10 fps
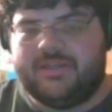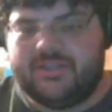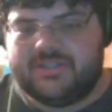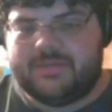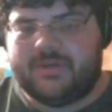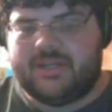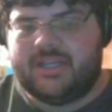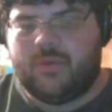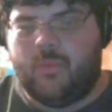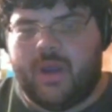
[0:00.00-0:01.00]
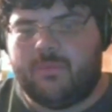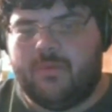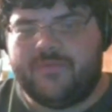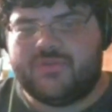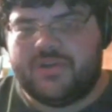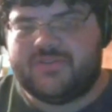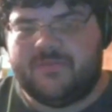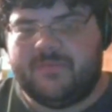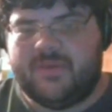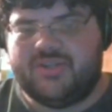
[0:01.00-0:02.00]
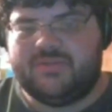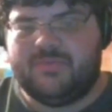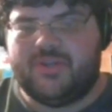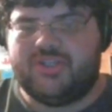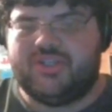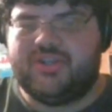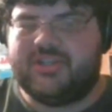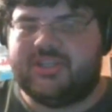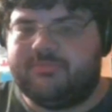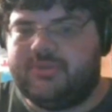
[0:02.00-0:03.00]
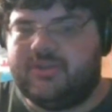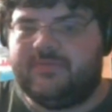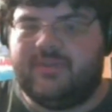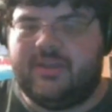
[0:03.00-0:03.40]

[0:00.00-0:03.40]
It looks like we're going to get a werewolf transformation, which is just beautiful.